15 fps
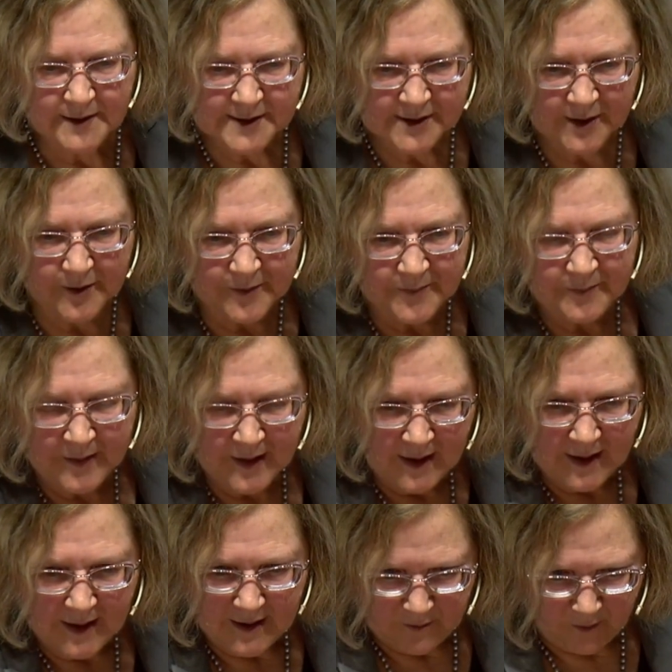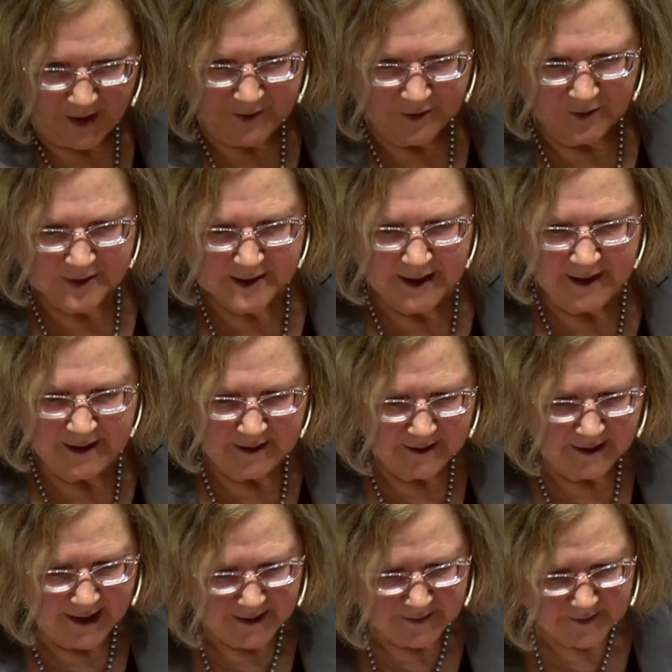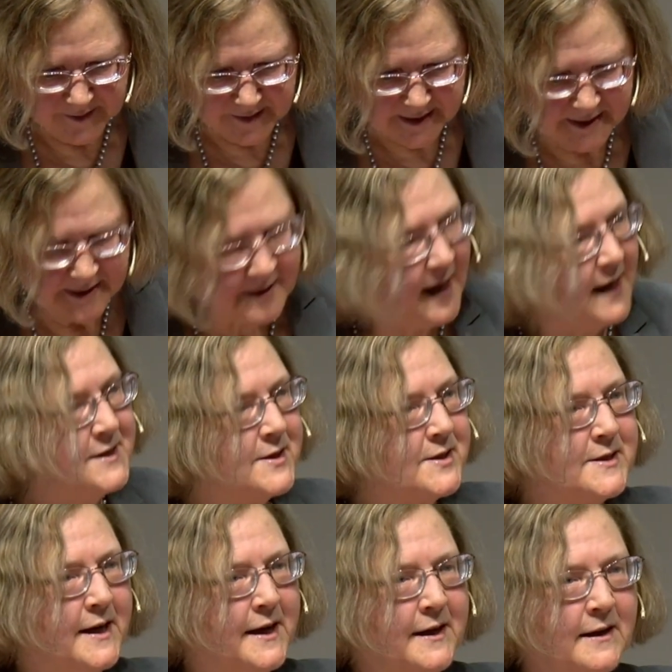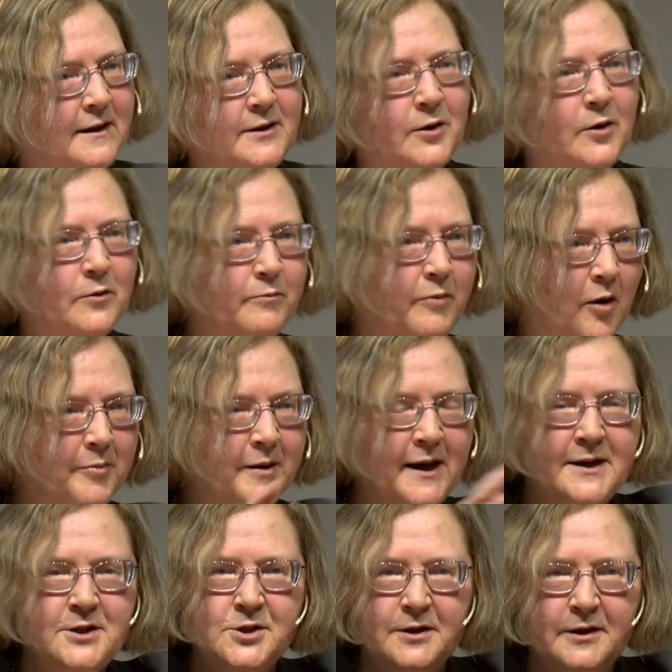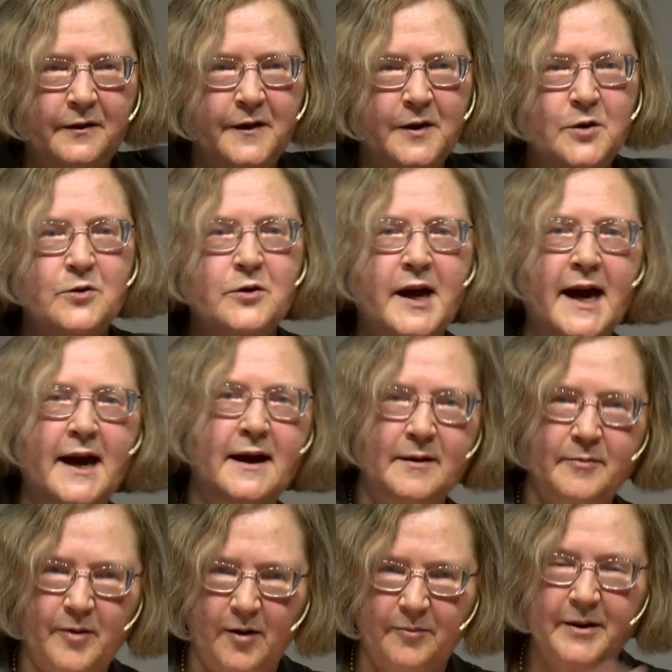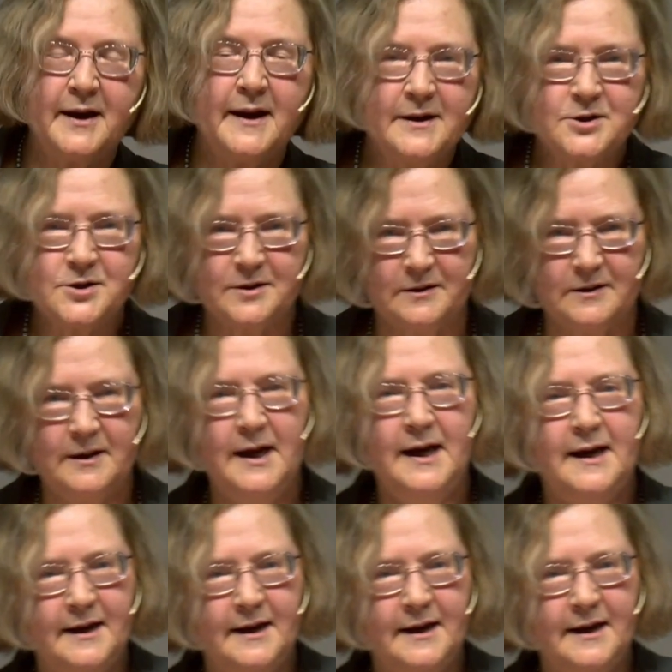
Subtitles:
So Whitehall study and this Kaiser study, you know, population in the UK, population